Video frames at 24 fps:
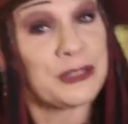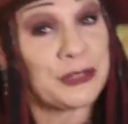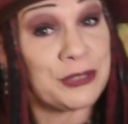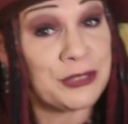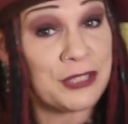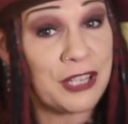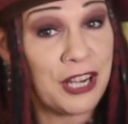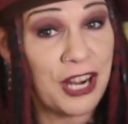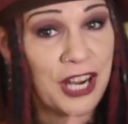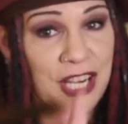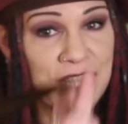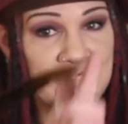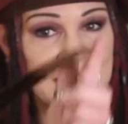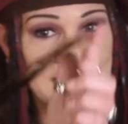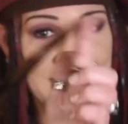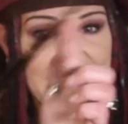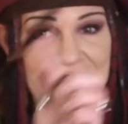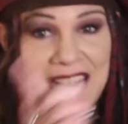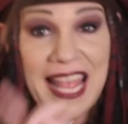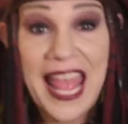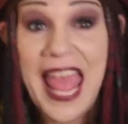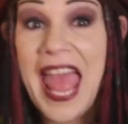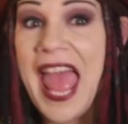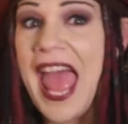crew cards.
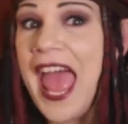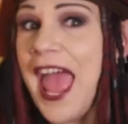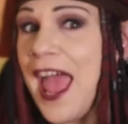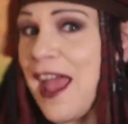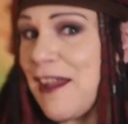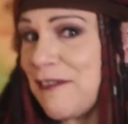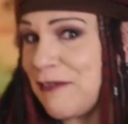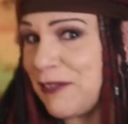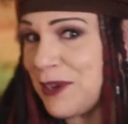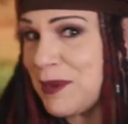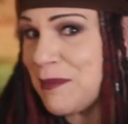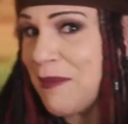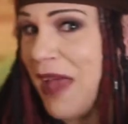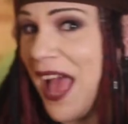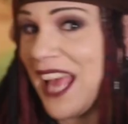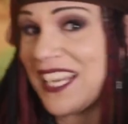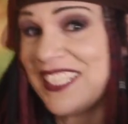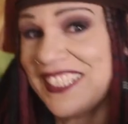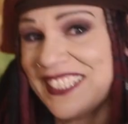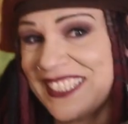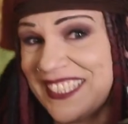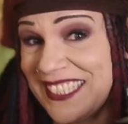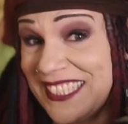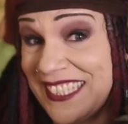Every
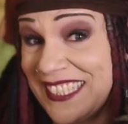match is a